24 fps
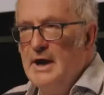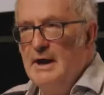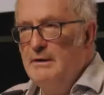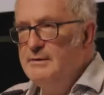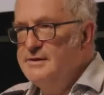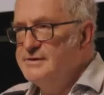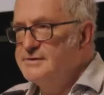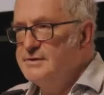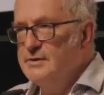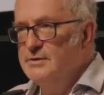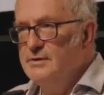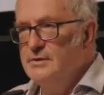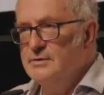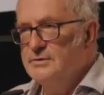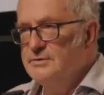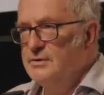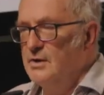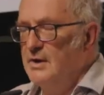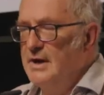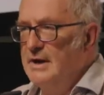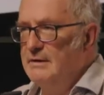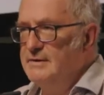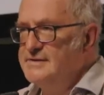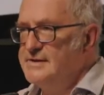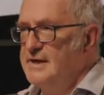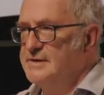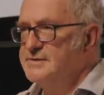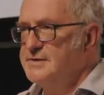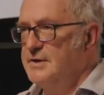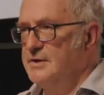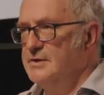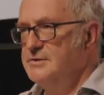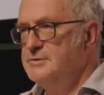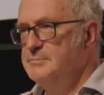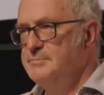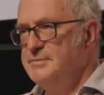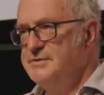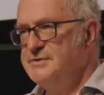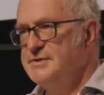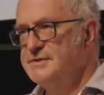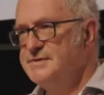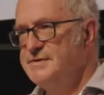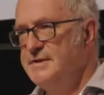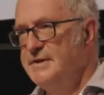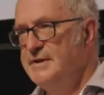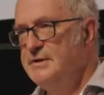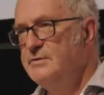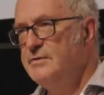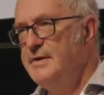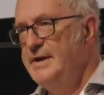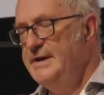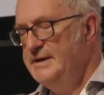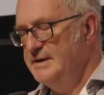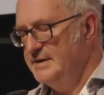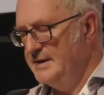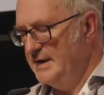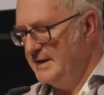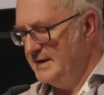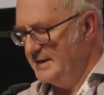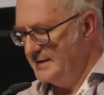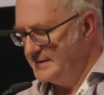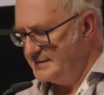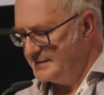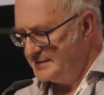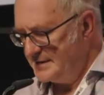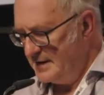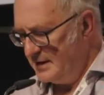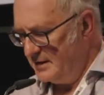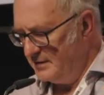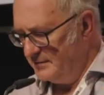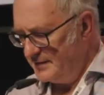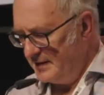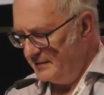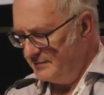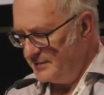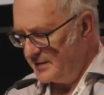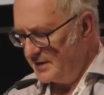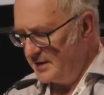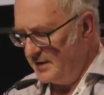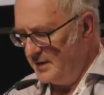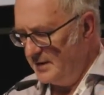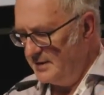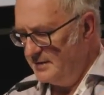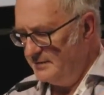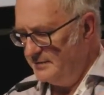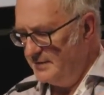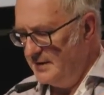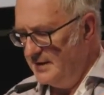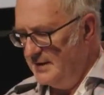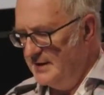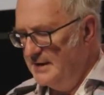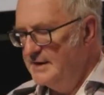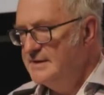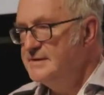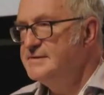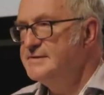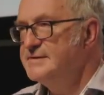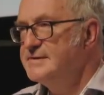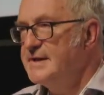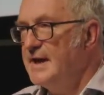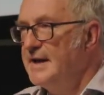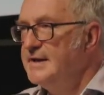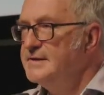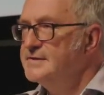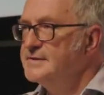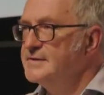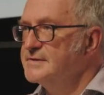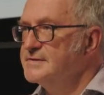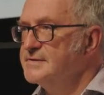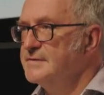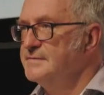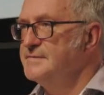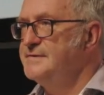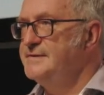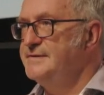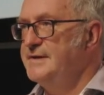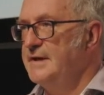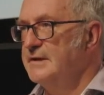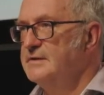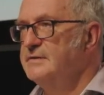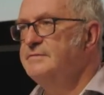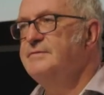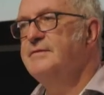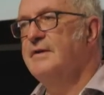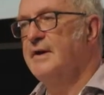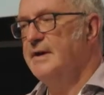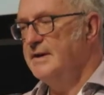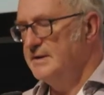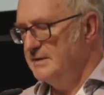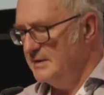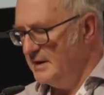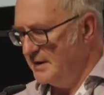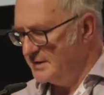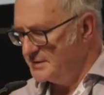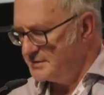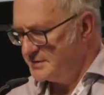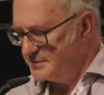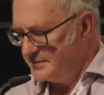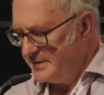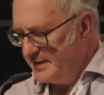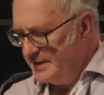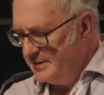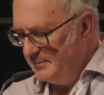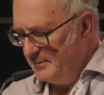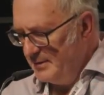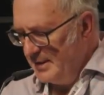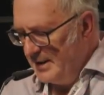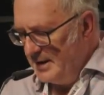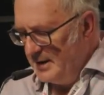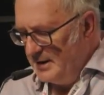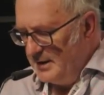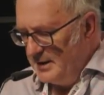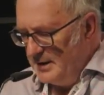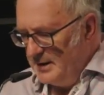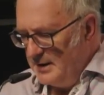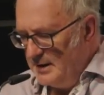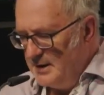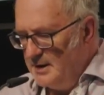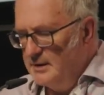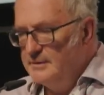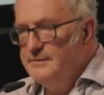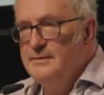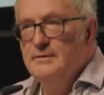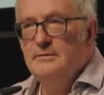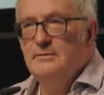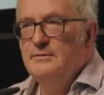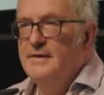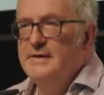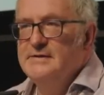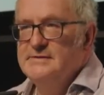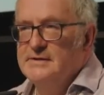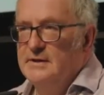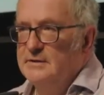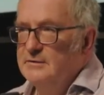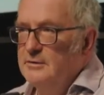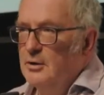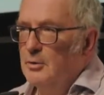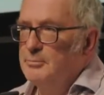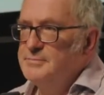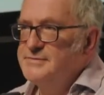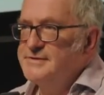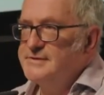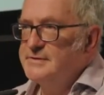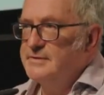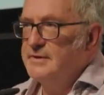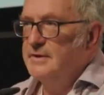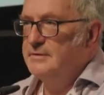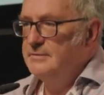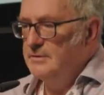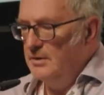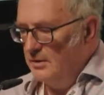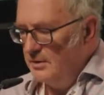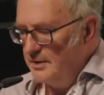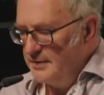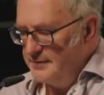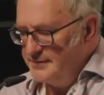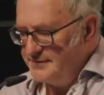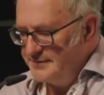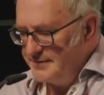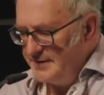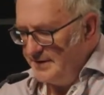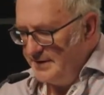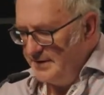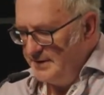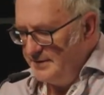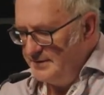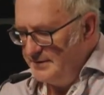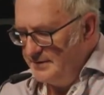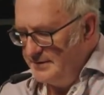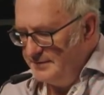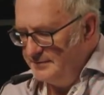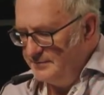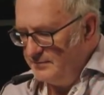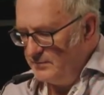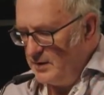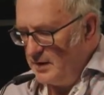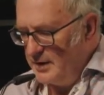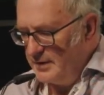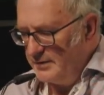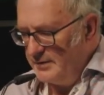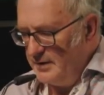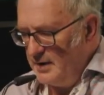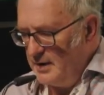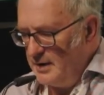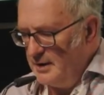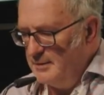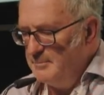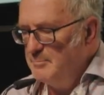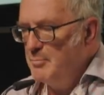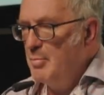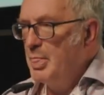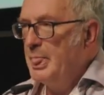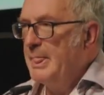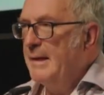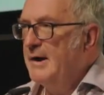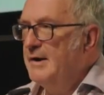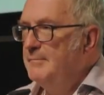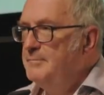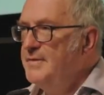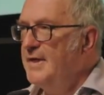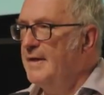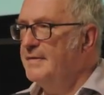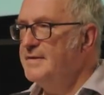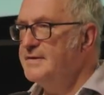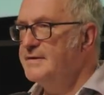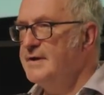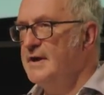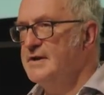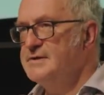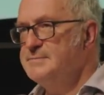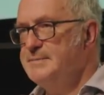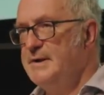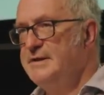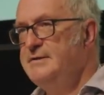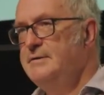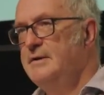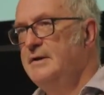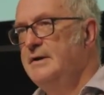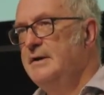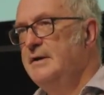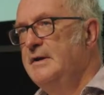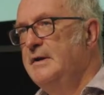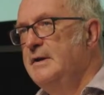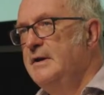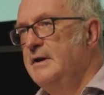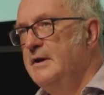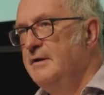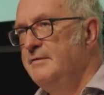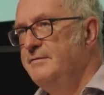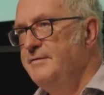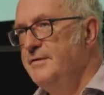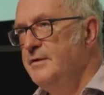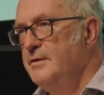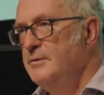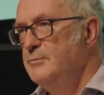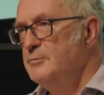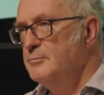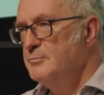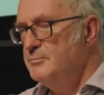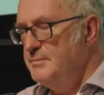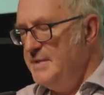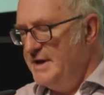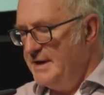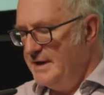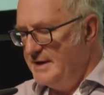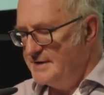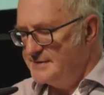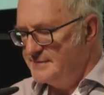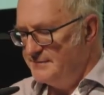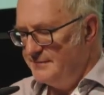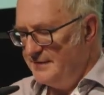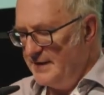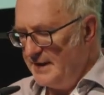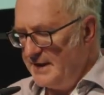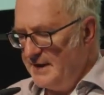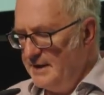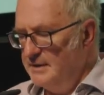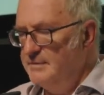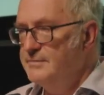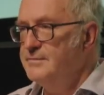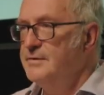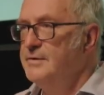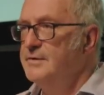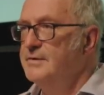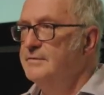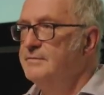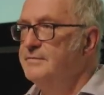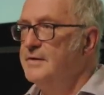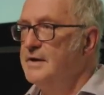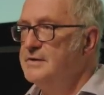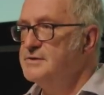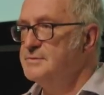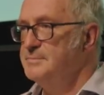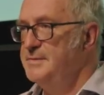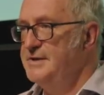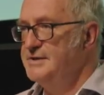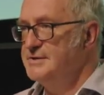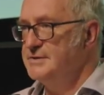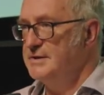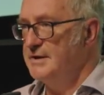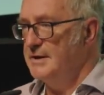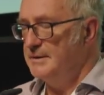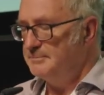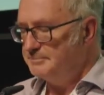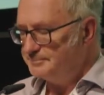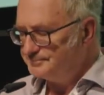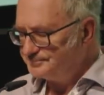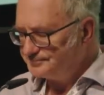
how it's cooked, not how it's executed, but just the ingredient in itself, have a kind of status of signifying luxury. Things like lobster and langoustine and foie gras. The other day I spent a few minutes flicking through the French Michelin.